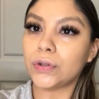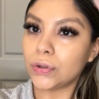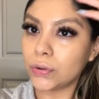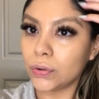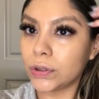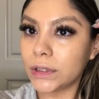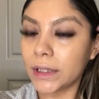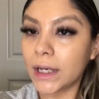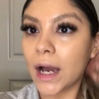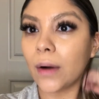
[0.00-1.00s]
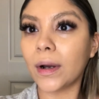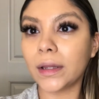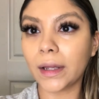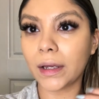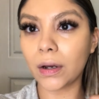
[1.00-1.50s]
to see how I
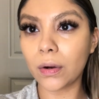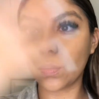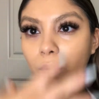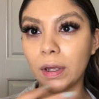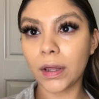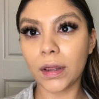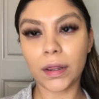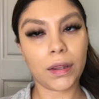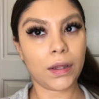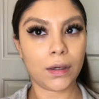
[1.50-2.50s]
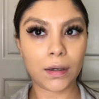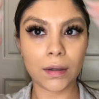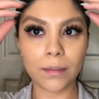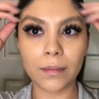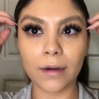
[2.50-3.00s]
like with
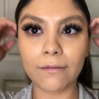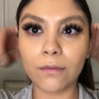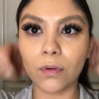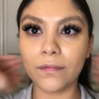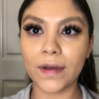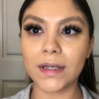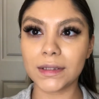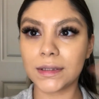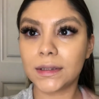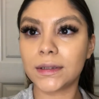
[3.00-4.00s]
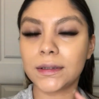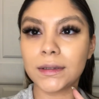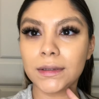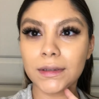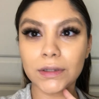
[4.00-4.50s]
my full face.
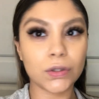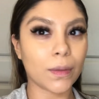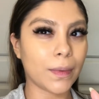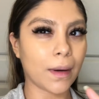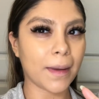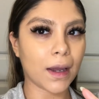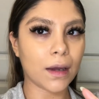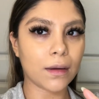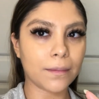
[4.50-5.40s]
So I'll be right back.